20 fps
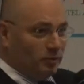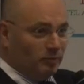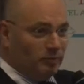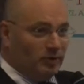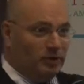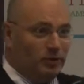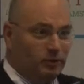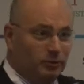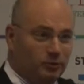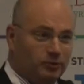me of
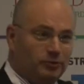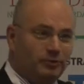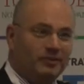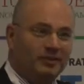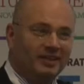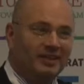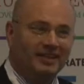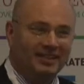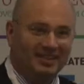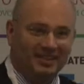my youth.
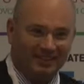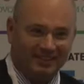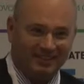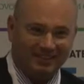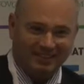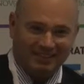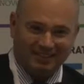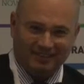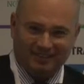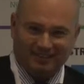
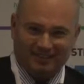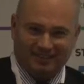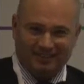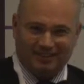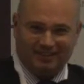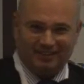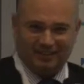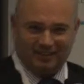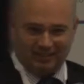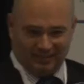
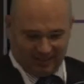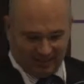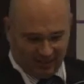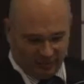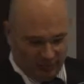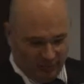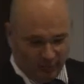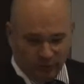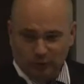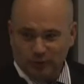And
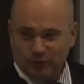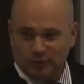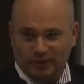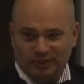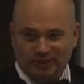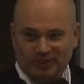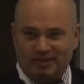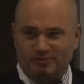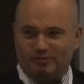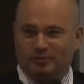we can also
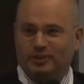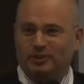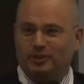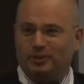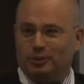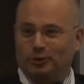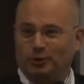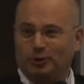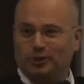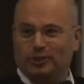deliver the
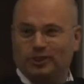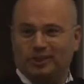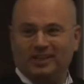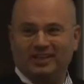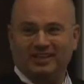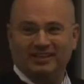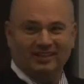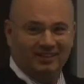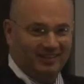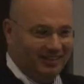geology
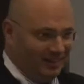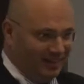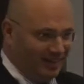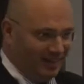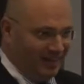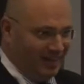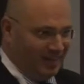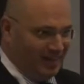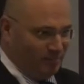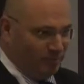
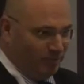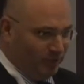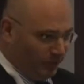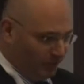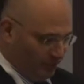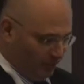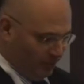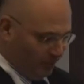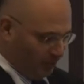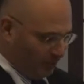in
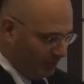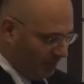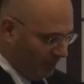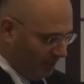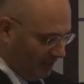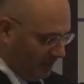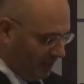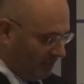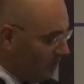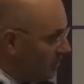building blocks
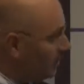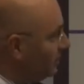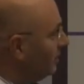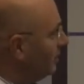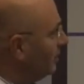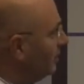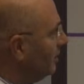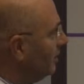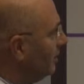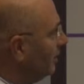like this.
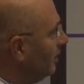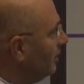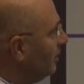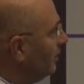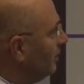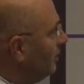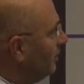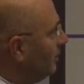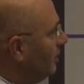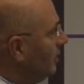
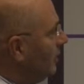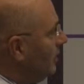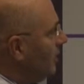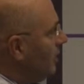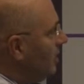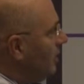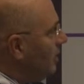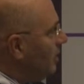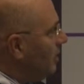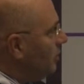
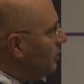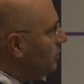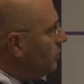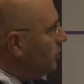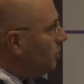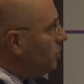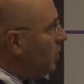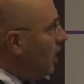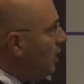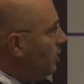
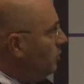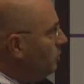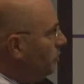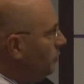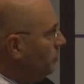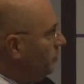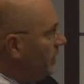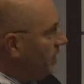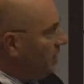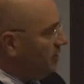So how
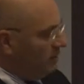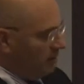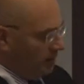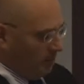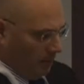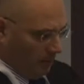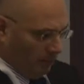do we